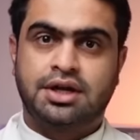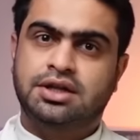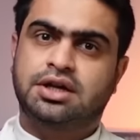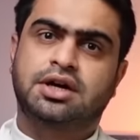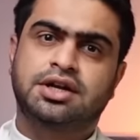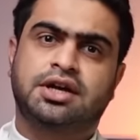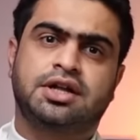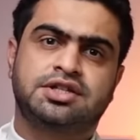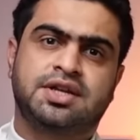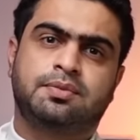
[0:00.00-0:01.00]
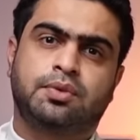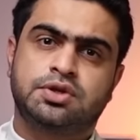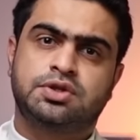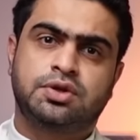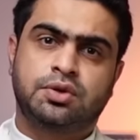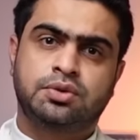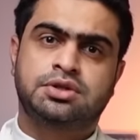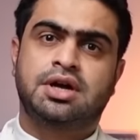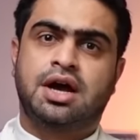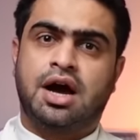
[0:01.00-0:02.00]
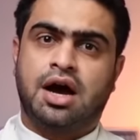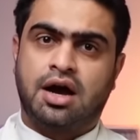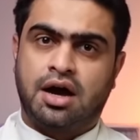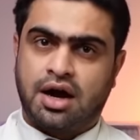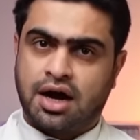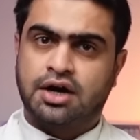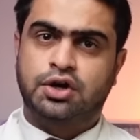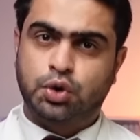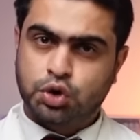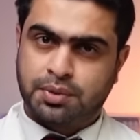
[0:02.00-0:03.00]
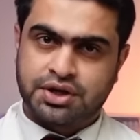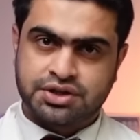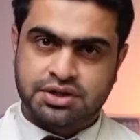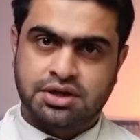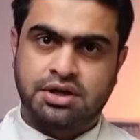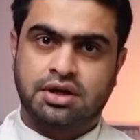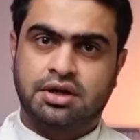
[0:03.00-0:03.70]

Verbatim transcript: The earlier concept was to use hard toothbrushes.